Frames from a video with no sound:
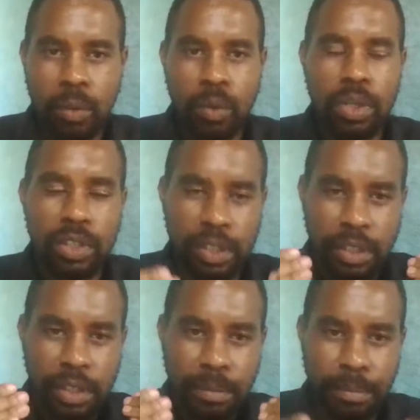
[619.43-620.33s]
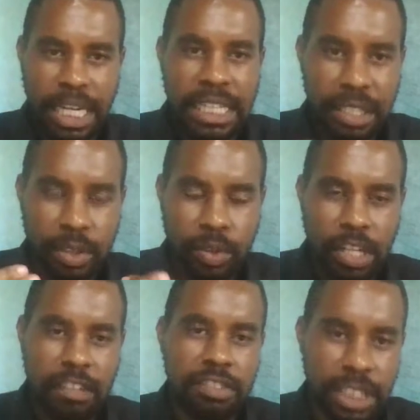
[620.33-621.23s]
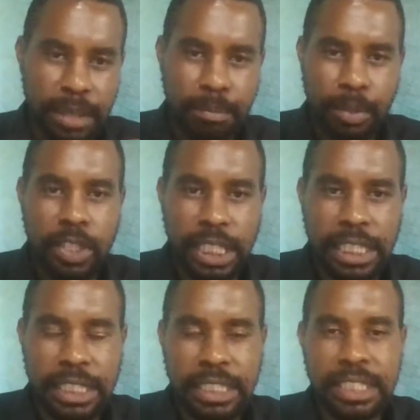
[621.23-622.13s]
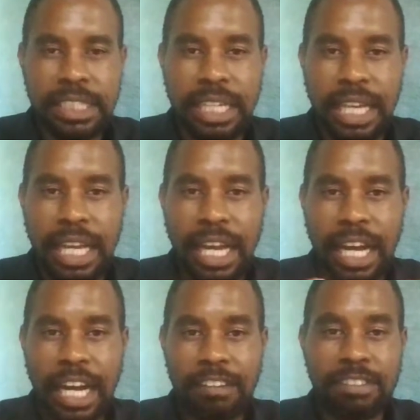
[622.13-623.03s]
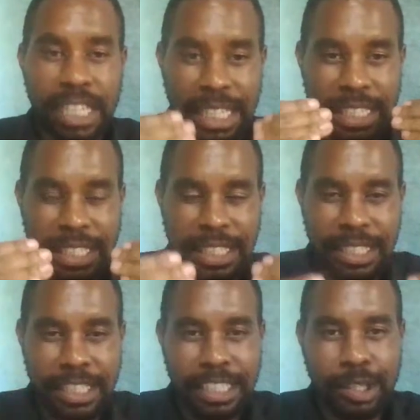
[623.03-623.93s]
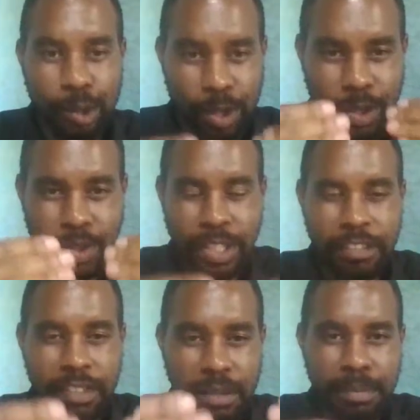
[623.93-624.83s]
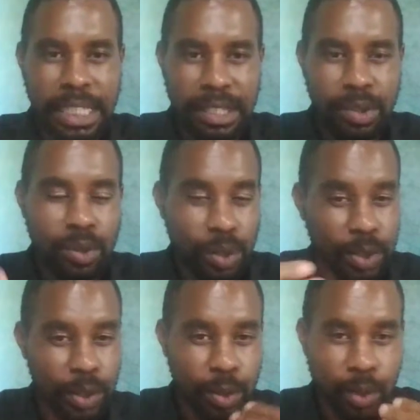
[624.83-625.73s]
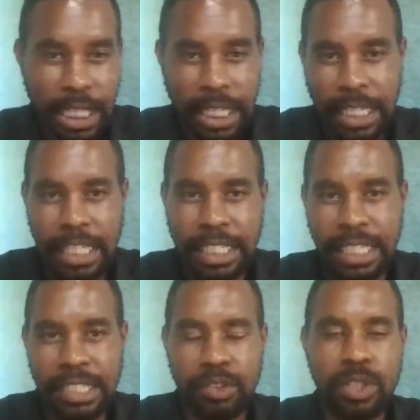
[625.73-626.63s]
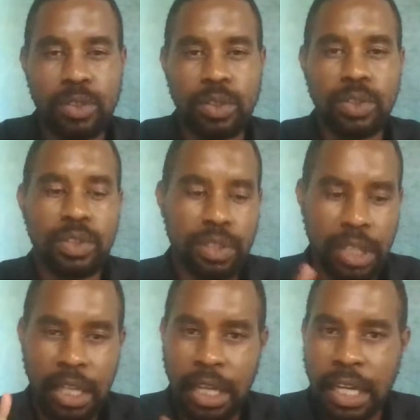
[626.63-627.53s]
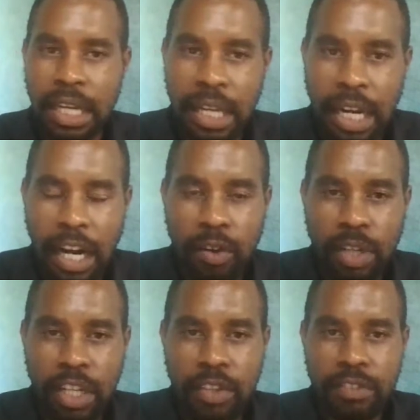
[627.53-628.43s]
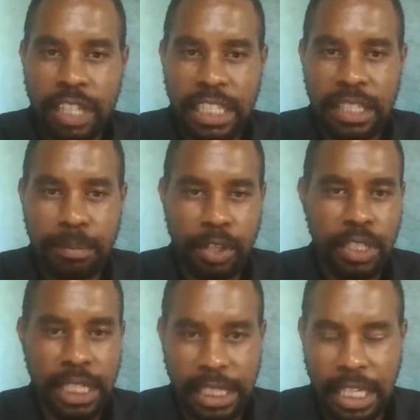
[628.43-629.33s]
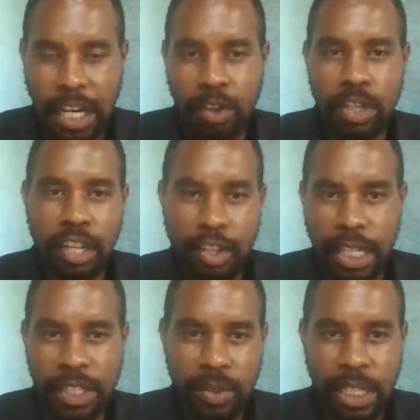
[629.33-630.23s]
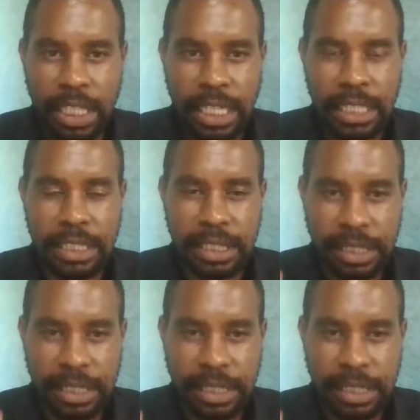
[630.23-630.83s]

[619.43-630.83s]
what plans do you have with the project after those 24 months. So 2 years later, they want to know how will you fund the project? How will you ensure that